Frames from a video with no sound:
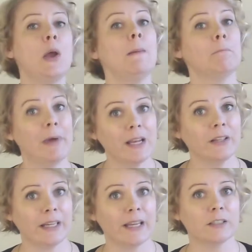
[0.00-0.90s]
Male
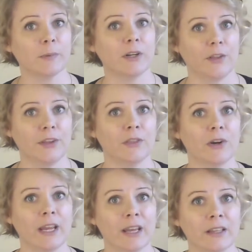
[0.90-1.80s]
enhancement, on the other
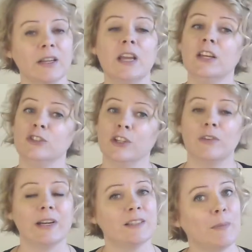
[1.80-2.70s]
hand,
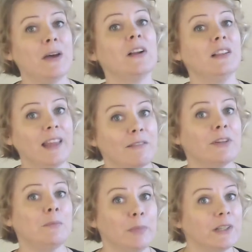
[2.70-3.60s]
generates about
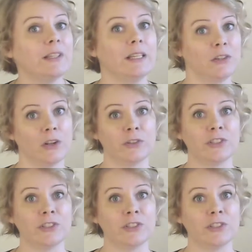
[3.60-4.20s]
$11 billion a